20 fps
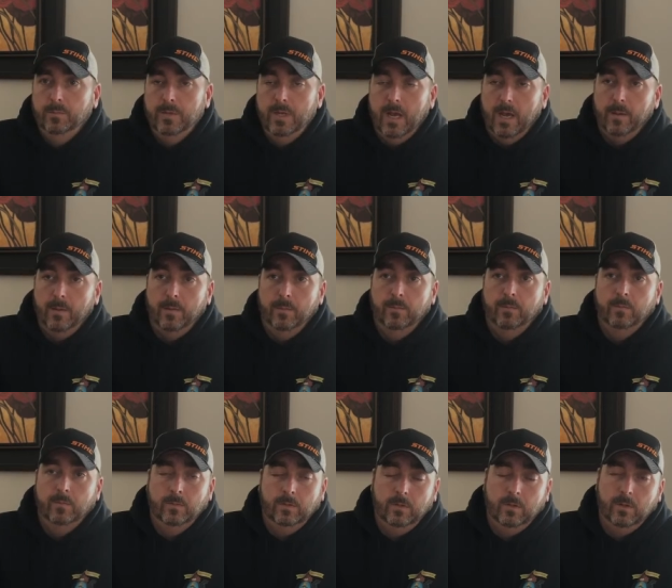Yeah,
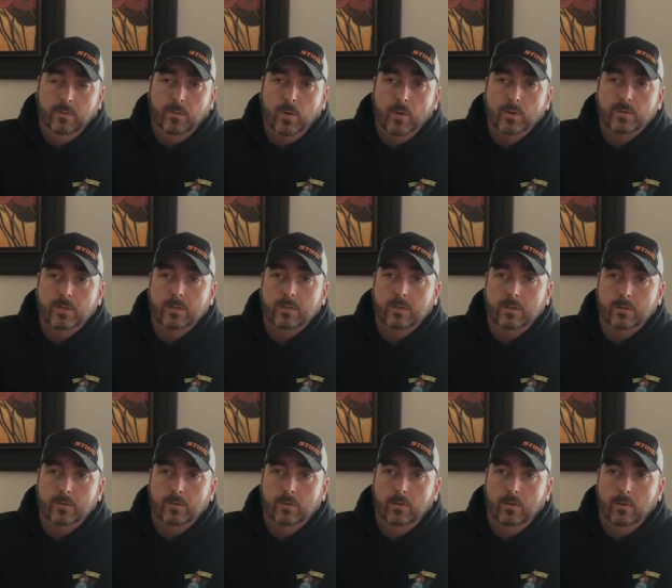the erosion
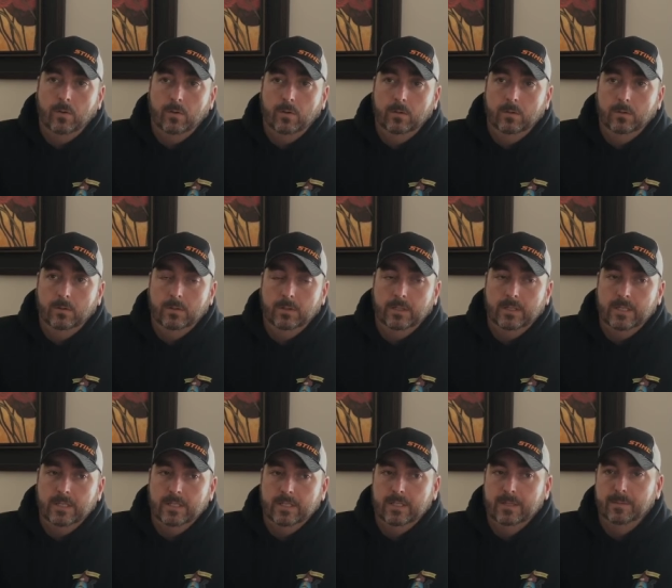control
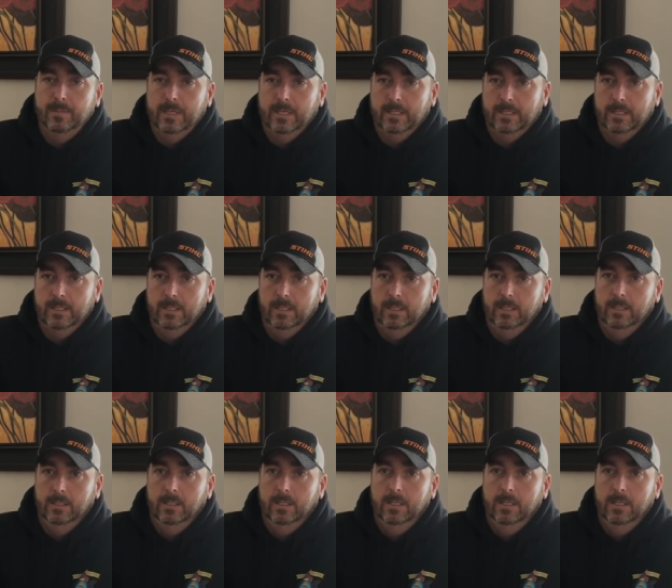is the biggest thing.